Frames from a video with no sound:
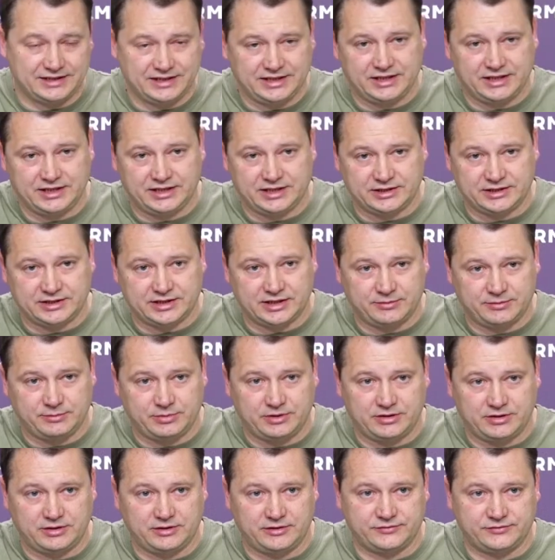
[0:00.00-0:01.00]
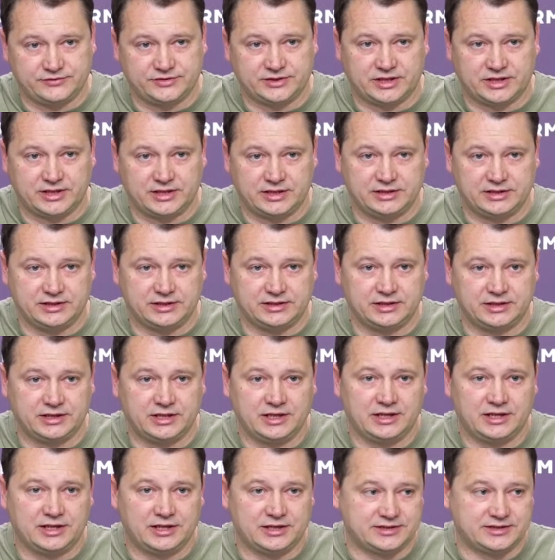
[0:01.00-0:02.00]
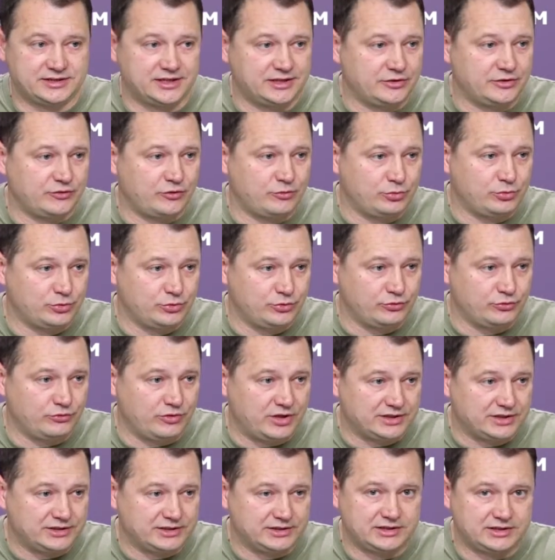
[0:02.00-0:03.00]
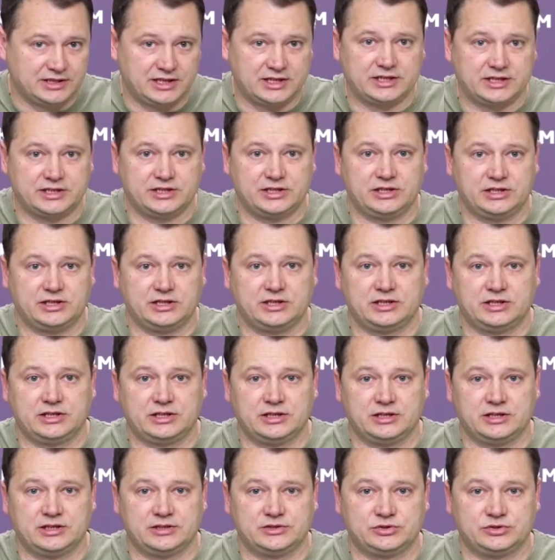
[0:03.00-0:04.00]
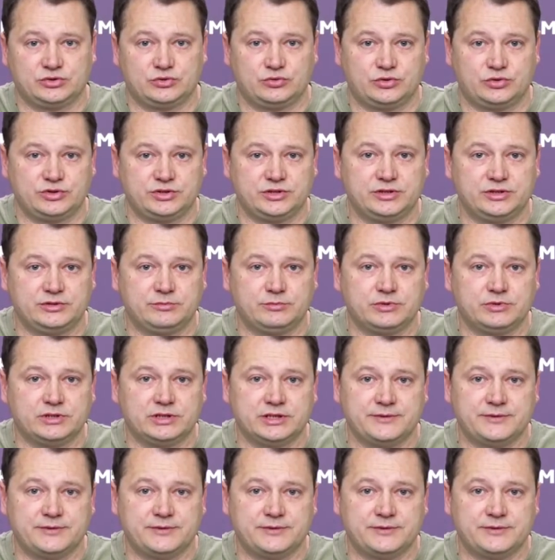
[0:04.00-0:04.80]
just repaired, and some of them need to be rebuilt from scratch.